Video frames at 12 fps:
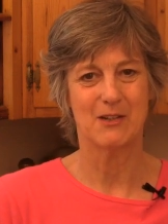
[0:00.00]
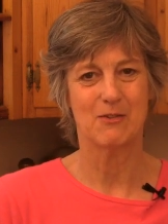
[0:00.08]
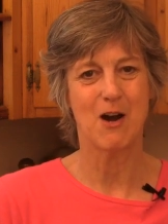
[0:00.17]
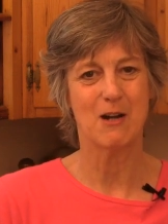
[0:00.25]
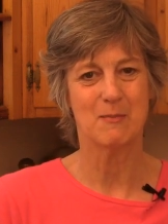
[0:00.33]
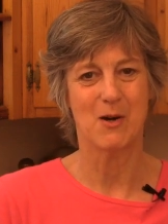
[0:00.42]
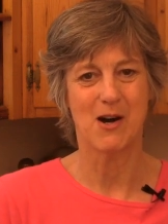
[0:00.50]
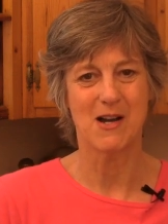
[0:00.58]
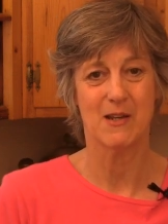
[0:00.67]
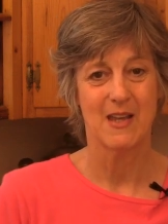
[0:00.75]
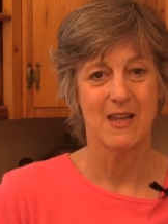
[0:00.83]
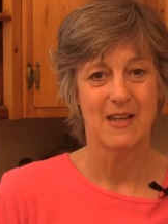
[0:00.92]
crock pot.
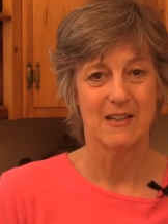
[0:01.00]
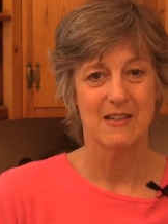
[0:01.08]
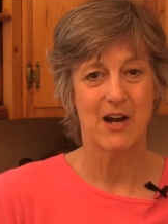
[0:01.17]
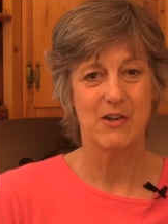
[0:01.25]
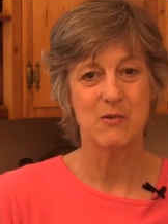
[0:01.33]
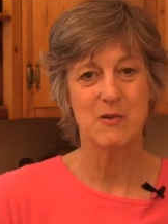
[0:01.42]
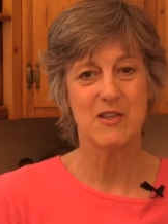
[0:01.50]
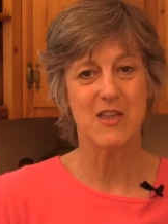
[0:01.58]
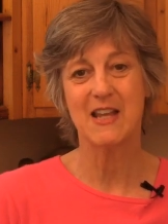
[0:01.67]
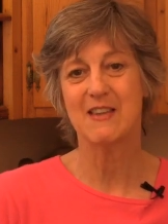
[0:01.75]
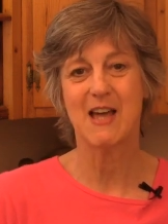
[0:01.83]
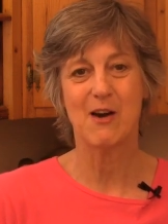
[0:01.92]
Now you would
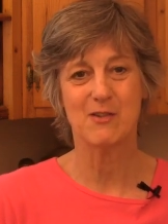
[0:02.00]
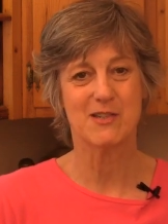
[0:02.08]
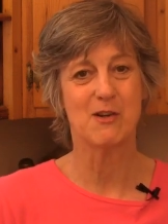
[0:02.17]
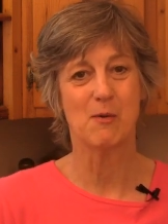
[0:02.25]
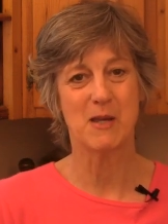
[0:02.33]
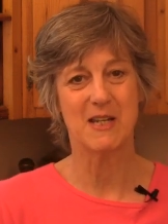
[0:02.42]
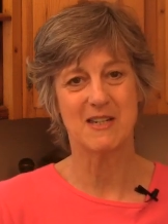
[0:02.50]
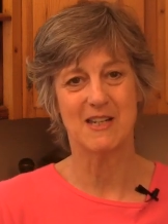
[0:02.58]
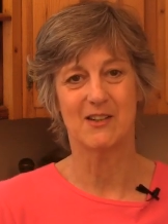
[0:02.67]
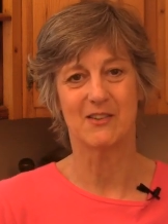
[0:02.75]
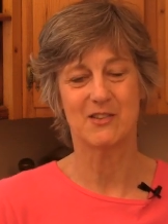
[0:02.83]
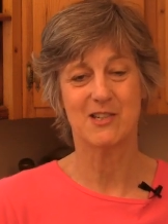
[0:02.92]
think that was no big
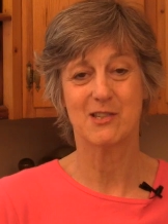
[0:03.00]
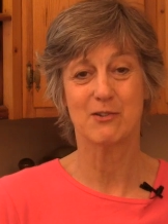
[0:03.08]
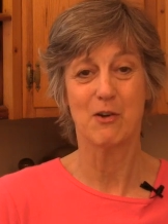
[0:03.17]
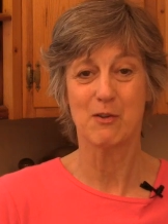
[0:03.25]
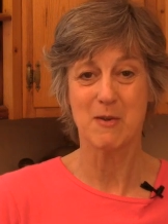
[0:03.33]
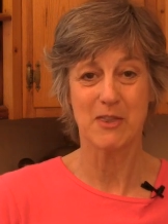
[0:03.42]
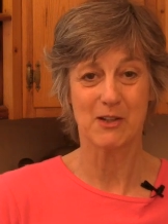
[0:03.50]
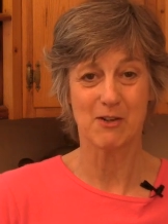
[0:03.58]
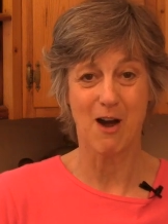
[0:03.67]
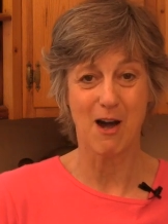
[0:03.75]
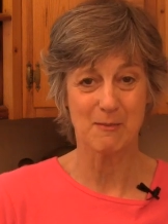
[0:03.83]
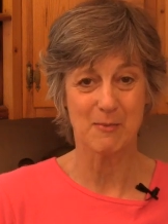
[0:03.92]
deal. Just throw them in the
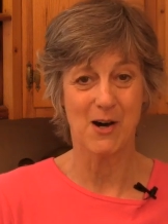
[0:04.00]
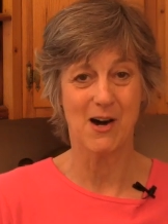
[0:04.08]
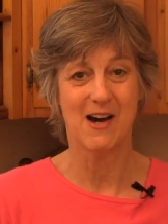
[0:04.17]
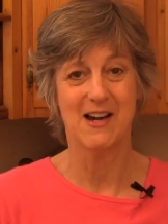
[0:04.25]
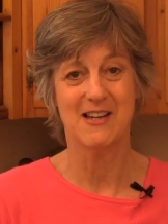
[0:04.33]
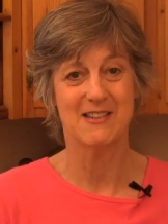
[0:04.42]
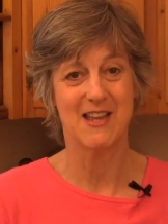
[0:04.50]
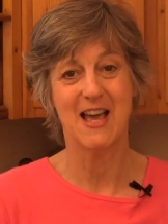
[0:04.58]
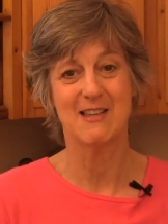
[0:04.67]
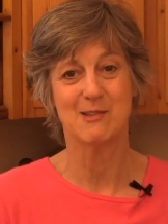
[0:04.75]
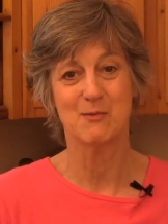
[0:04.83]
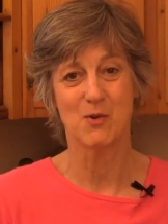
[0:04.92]
crock pot,
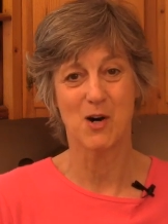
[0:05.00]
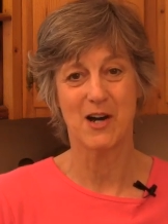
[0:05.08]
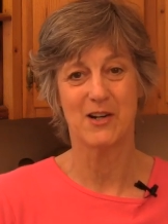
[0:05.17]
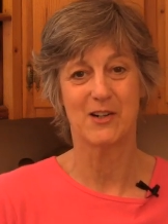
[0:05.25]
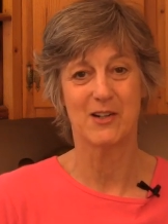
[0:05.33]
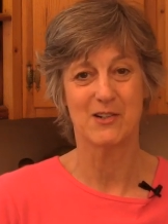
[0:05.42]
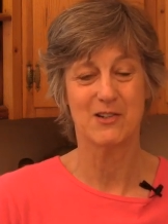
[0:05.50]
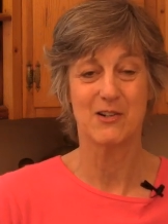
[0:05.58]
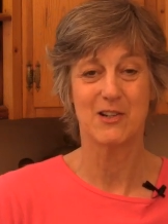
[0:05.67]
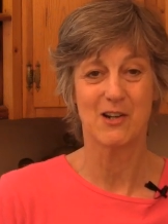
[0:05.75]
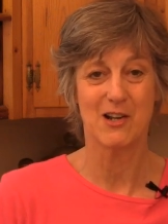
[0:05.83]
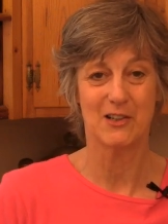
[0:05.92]
add some water, turn
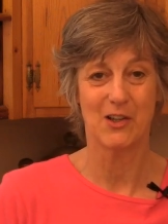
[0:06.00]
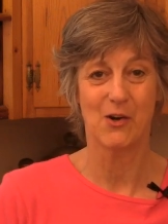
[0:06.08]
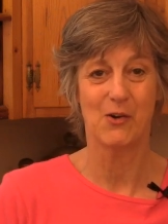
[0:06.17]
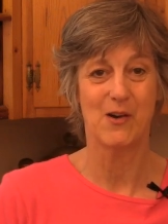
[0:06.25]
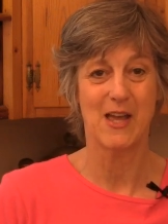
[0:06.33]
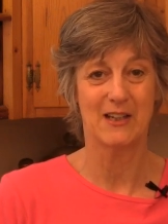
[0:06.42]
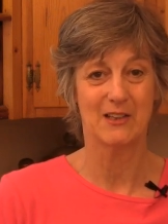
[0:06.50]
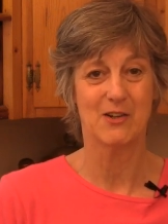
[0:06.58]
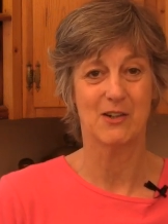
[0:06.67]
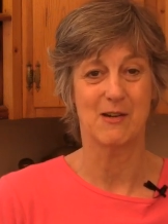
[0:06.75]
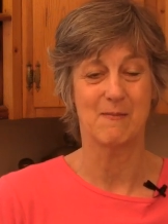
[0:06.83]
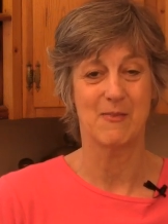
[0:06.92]
it on low, and
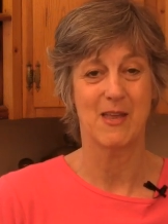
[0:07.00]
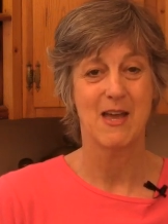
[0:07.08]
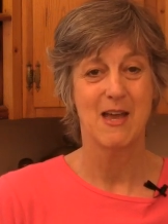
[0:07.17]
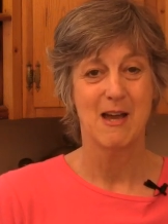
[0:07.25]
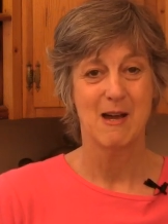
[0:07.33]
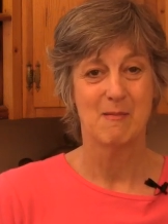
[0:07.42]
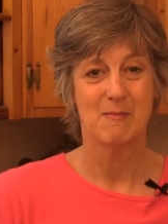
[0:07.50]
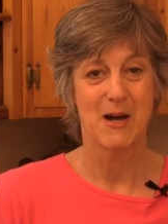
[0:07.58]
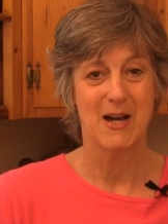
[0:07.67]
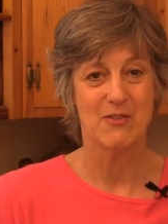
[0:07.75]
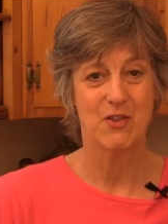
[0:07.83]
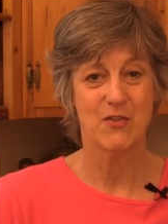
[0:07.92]
cook them.
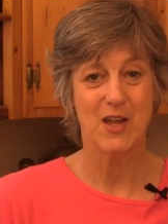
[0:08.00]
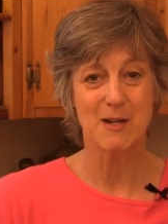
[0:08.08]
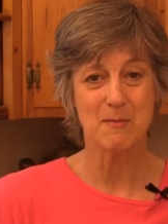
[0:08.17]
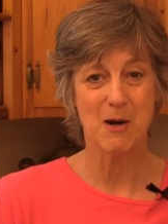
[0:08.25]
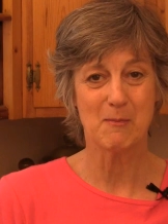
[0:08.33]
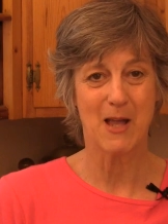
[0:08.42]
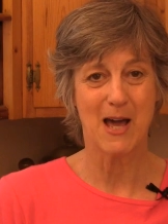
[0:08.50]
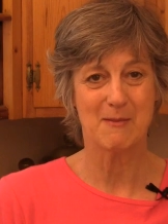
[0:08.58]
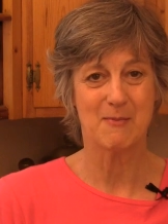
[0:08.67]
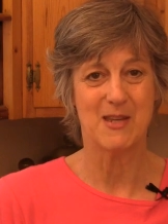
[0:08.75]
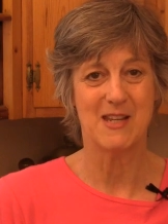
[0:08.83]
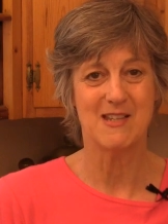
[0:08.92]
But the thing about black
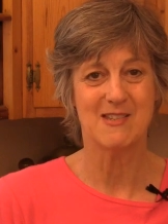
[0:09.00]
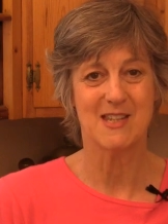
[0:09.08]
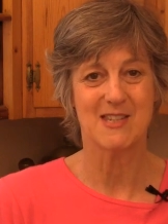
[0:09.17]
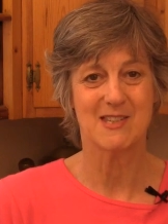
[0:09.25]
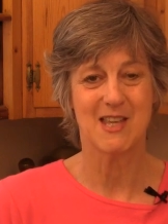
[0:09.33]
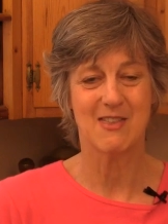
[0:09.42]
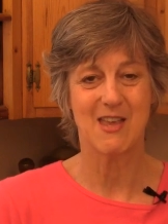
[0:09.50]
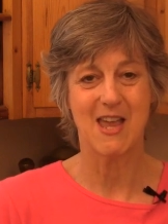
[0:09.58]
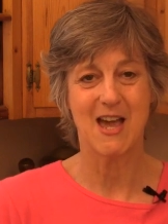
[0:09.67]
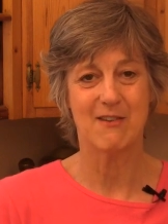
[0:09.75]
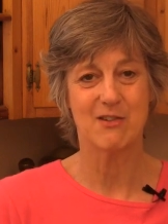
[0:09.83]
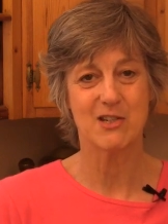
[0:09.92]
beans is that they
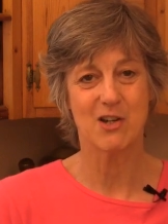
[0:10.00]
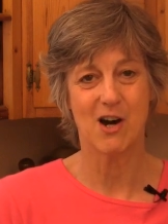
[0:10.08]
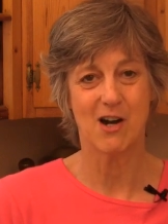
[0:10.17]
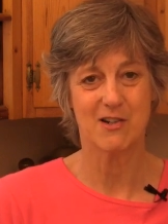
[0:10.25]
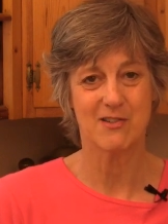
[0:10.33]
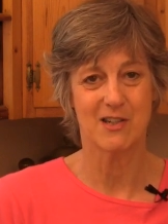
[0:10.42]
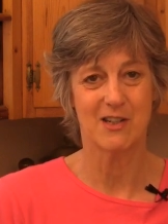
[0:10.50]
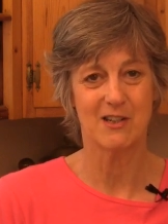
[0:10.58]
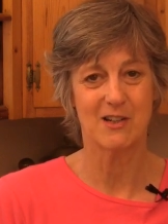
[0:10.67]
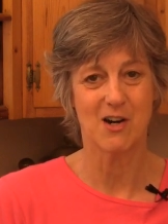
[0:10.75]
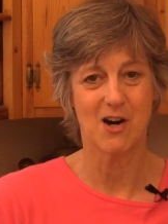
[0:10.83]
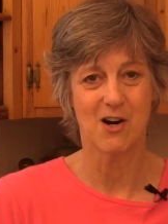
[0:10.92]
have a toxin
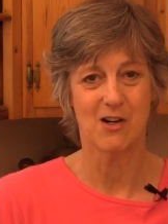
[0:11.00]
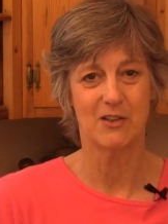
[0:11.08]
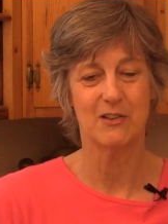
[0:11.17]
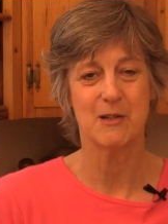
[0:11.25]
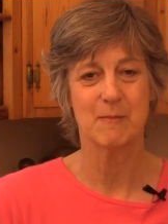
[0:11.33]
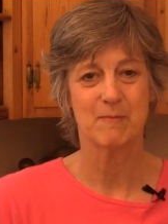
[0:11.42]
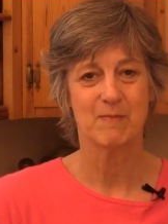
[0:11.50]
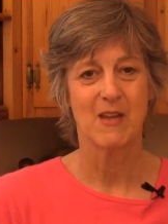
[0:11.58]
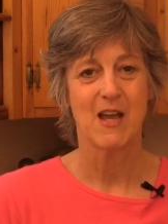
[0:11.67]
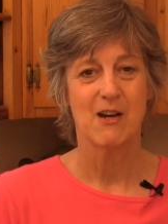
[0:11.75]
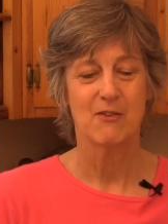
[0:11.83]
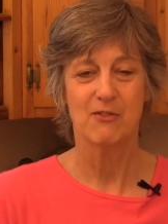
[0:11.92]
called
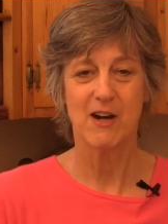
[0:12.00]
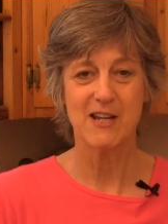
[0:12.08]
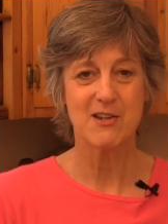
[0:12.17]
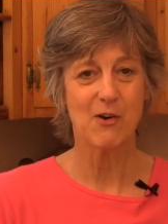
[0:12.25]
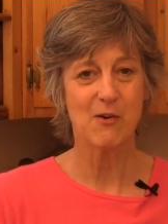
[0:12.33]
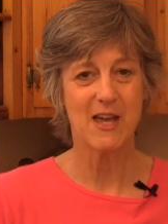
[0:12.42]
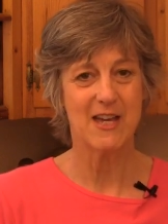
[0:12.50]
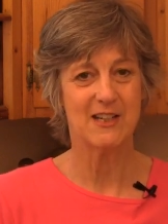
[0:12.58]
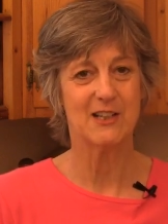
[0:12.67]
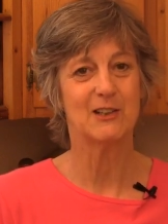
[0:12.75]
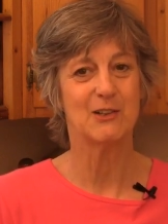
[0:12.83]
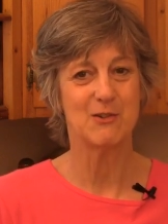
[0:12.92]

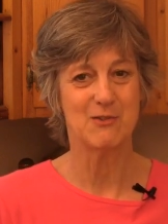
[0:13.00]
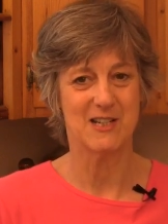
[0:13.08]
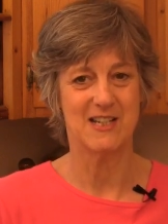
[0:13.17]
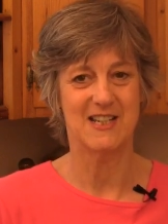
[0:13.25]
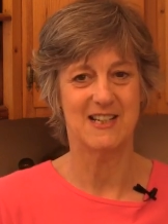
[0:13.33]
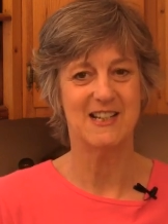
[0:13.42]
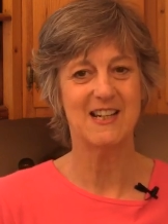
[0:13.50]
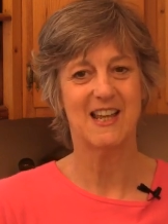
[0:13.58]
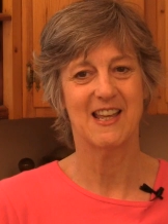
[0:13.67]
phytohenoglutinin,